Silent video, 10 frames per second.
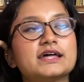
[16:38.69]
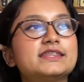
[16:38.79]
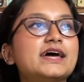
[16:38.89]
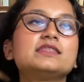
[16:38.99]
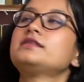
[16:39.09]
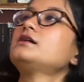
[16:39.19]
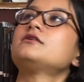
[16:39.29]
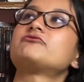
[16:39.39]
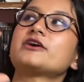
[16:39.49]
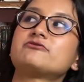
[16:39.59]
Then
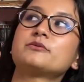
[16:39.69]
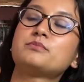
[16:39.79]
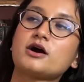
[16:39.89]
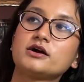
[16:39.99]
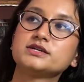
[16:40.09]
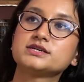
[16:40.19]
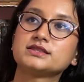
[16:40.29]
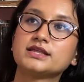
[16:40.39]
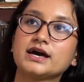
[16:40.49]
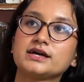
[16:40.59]
the favorite part
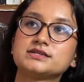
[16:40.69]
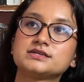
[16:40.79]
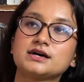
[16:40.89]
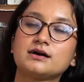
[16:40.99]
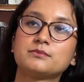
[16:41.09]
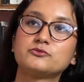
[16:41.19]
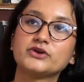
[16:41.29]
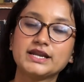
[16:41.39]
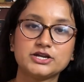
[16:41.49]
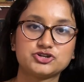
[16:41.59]
that
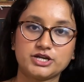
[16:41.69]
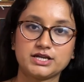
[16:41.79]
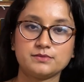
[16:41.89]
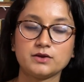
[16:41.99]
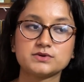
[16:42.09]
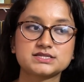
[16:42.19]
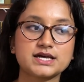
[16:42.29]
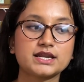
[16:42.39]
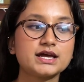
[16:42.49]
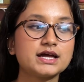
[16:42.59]
really intrigued me was
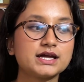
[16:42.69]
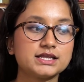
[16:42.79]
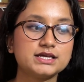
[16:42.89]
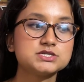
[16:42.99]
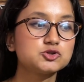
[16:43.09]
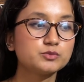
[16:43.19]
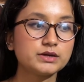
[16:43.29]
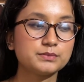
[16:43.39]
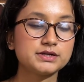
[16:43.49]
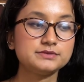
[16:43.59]
that these two
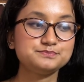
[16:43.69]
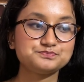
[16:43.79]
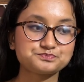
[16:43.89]
people